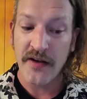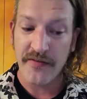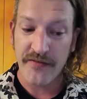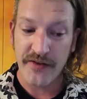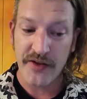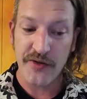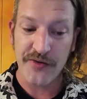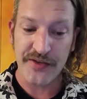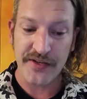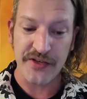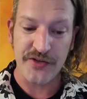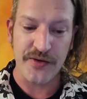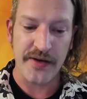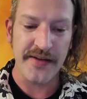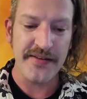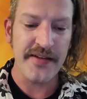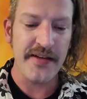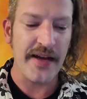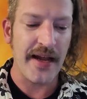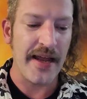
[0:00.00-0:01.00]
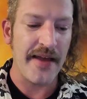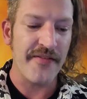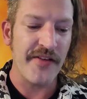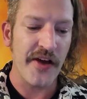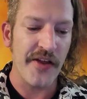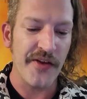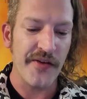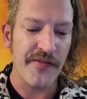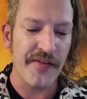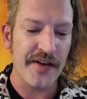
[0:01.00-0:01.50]
For those interested, I have
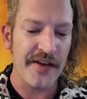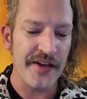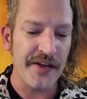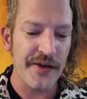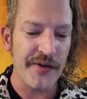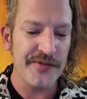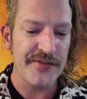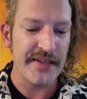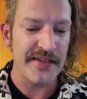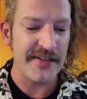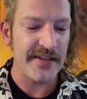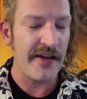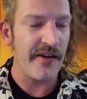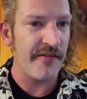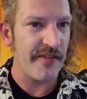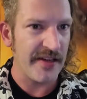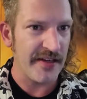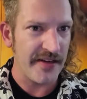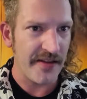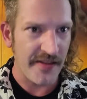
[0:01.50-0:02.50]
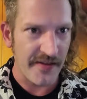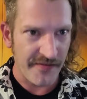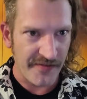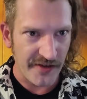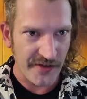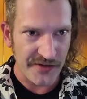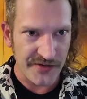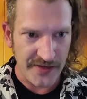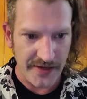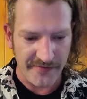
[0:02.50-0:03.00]
other videos that delve into the
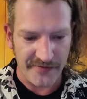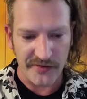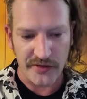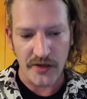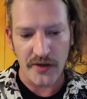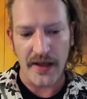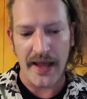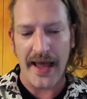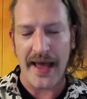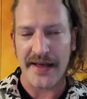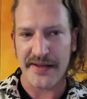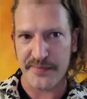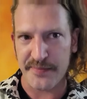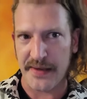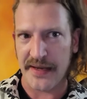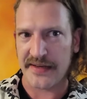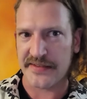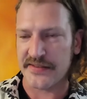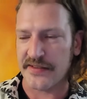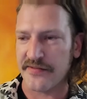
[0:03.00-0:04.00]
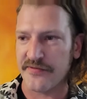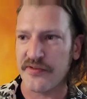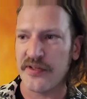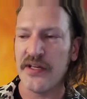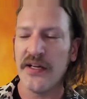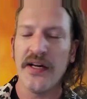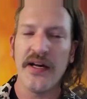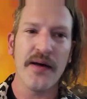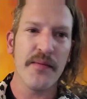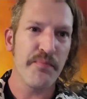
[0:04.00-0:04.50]
philosophical aspects of
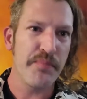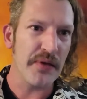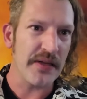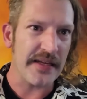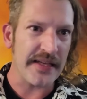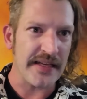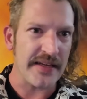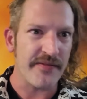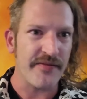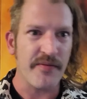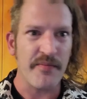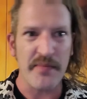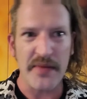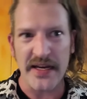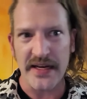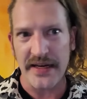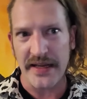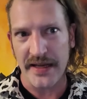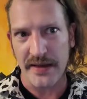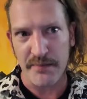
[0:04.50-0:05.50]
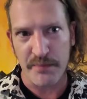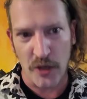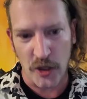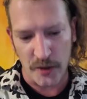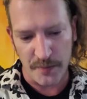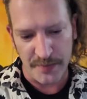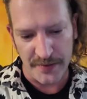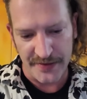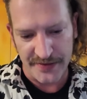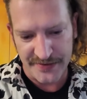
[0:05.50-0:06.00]
belief, meaning, and
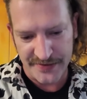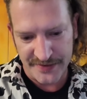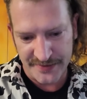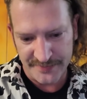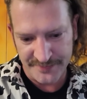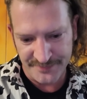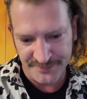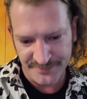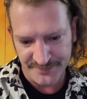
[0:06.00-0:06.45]
purpose.